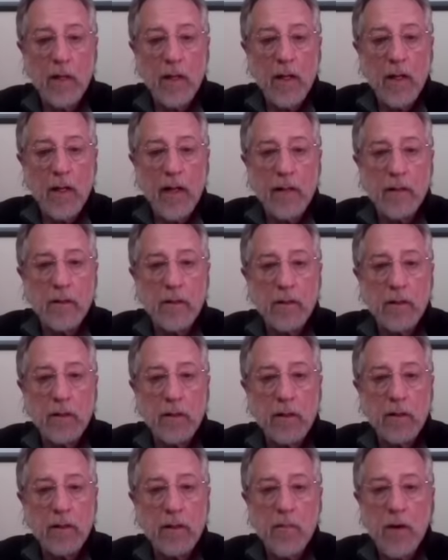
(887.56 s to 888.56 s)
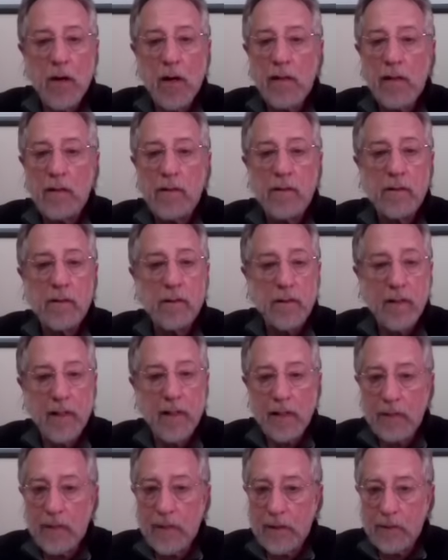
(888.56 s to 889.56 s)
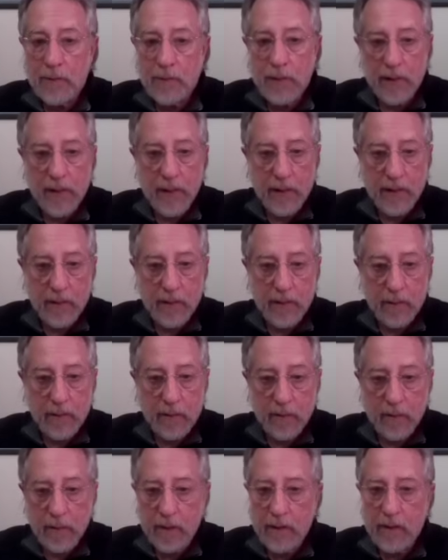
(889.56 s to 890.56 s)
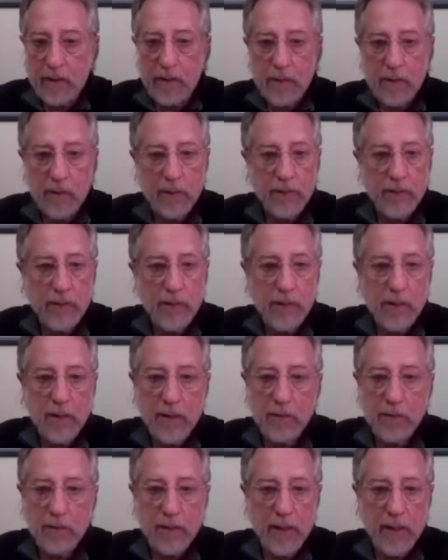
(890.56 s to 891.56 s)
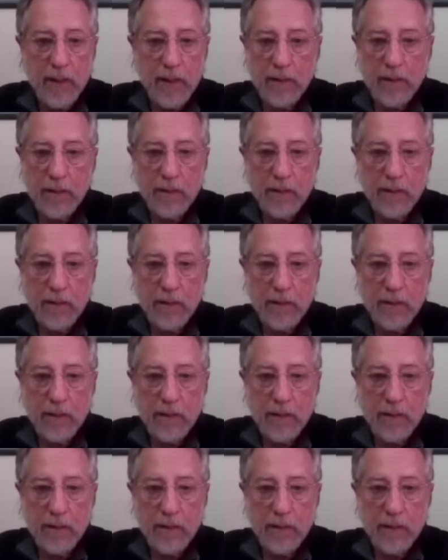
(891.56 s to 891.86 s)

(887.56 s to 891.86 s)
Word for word: And stilling the mind is not complicated. None of this stuff is complicated.